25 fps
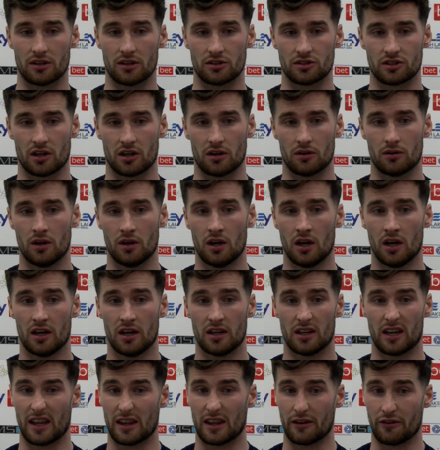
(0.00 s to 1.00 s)
So,
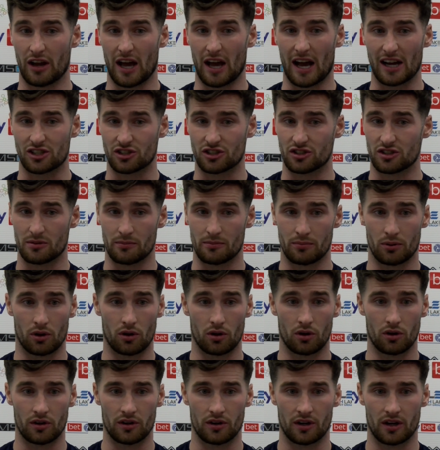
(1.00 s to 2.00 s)
yeah, the reaction's
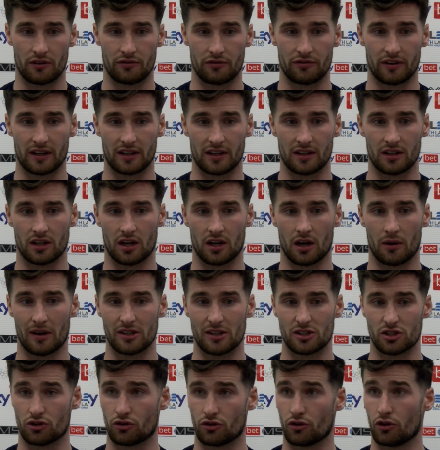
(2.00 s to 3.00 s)
important. And I think, you know, as
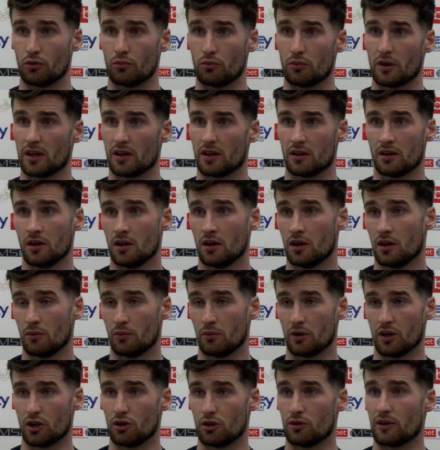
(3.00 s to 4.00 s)
a group, we
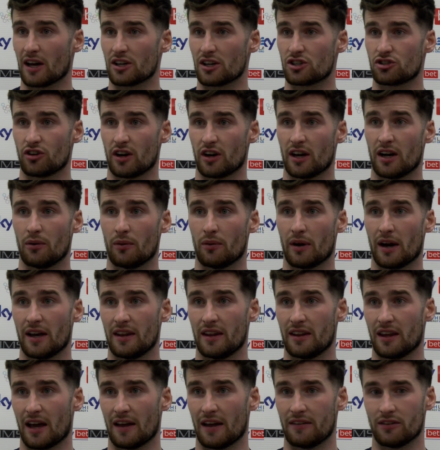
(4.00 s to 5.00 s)
knew that straight away at
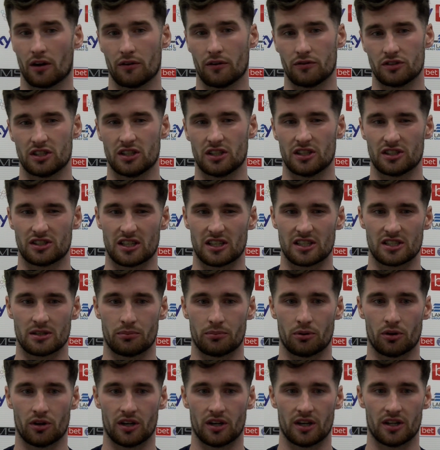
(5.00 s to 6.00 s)
the end. Obviously, there's
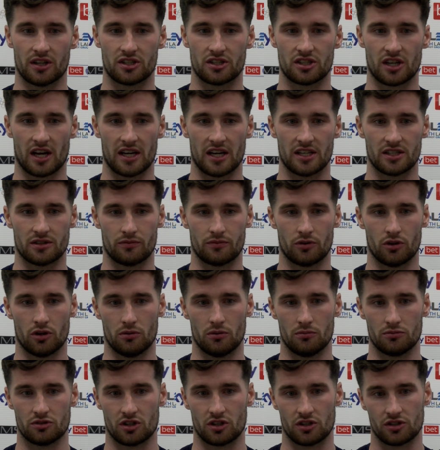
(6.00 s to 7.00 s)
disappointment in the changing
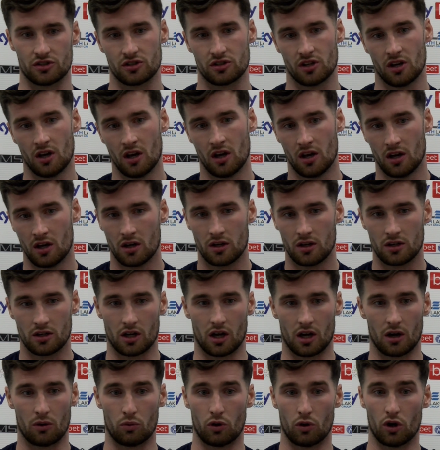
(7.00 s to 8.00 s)
rooms. There's, you
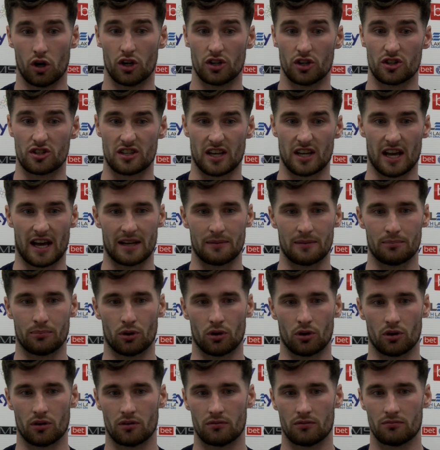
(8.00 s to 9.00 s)
know, words said.
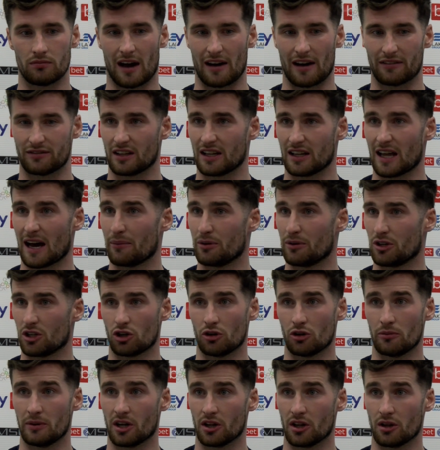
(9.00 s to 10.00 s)
But after that, when you
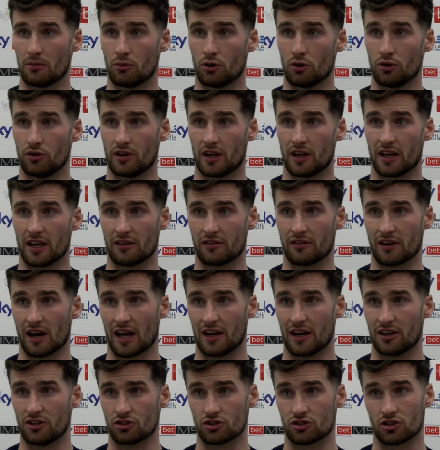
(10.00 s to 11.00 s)
come in on the Monday, you've kind
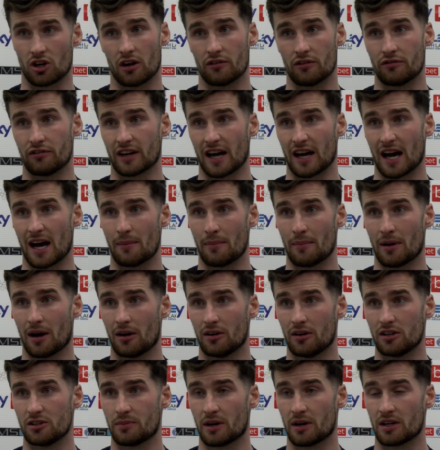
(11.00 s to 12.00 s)
of just got to forget about
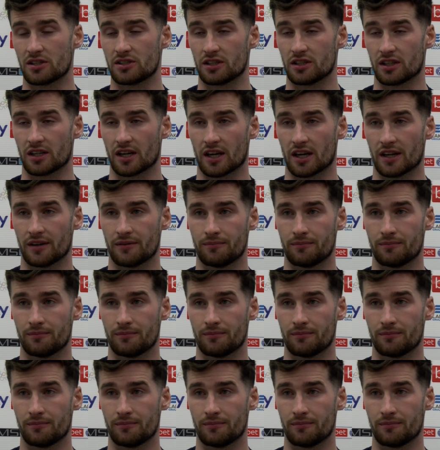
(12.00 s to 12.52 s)
it as best you can.